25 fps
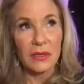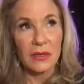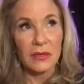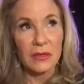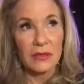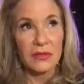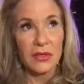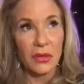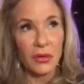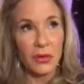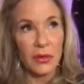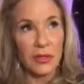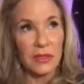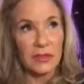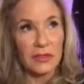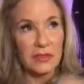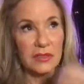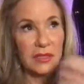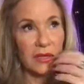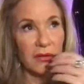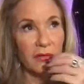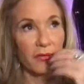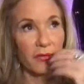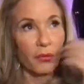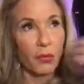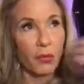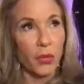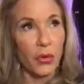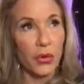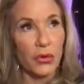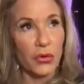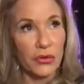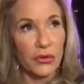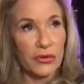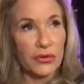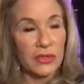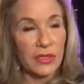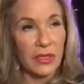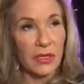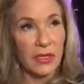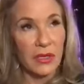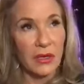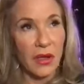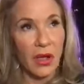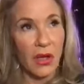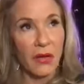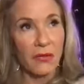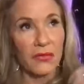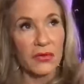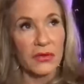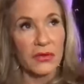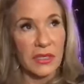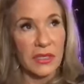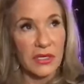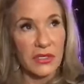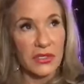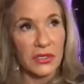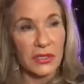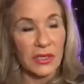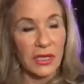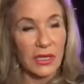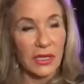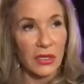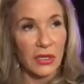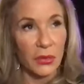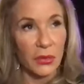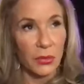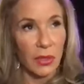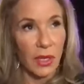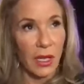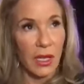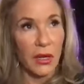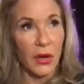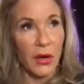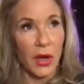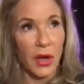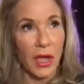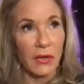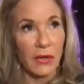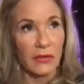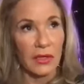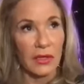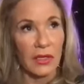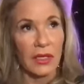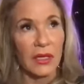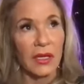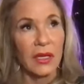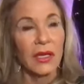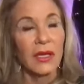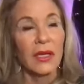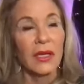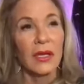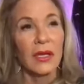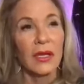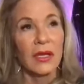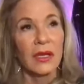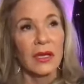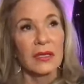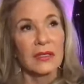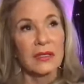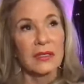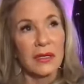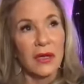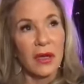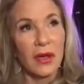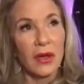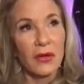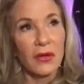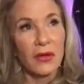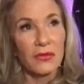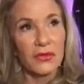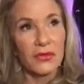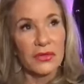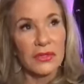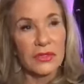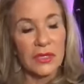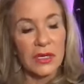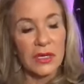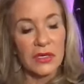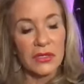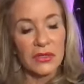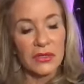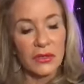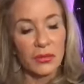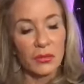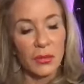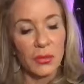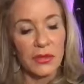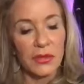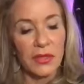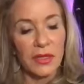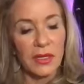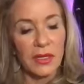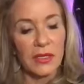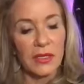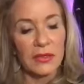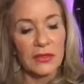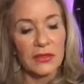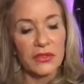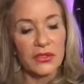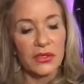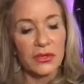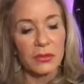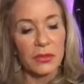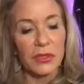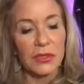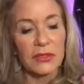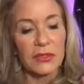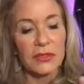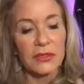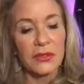So instead of words in a conversation like you and I are having, it's a conversation with the instrument.